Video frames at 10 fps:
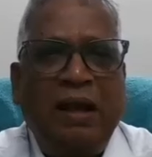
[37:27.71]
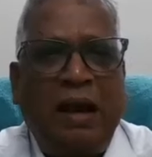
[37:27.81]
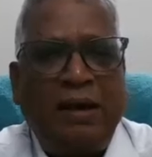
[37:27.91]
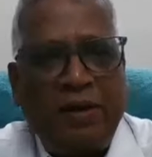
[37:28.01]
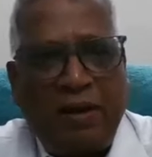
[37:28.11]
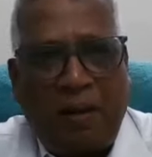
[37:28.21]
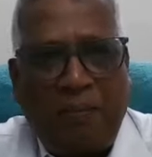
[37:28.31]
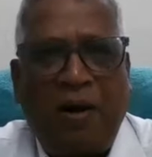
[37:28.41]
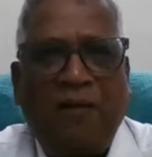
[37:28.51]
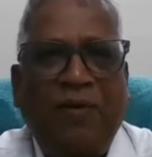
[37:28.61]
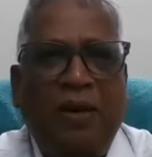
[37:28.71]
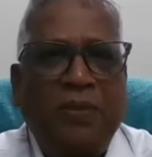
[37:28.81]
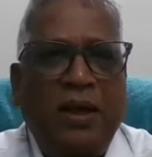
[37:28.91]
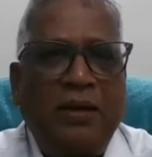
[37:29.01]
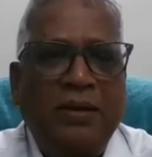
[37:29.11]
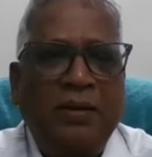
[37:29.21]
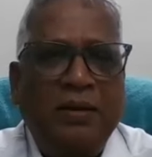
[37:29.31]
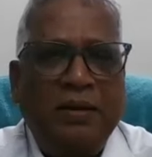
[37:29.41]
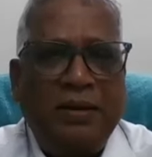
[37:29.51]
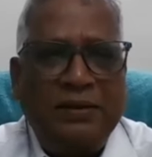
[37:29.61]
And apart from that,
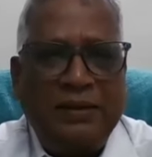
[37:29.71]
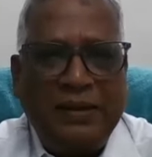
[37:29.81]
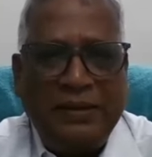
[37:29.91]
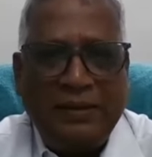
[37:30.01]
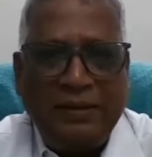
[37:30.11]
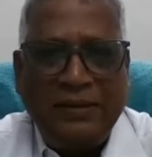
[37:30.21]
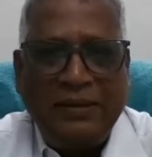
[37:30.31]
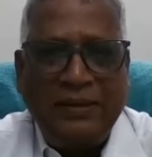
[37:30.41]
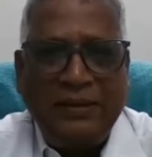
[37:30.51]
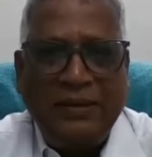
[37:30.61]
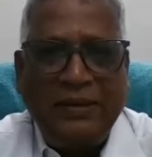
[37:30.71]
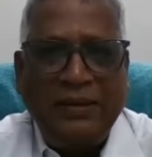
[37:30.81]
the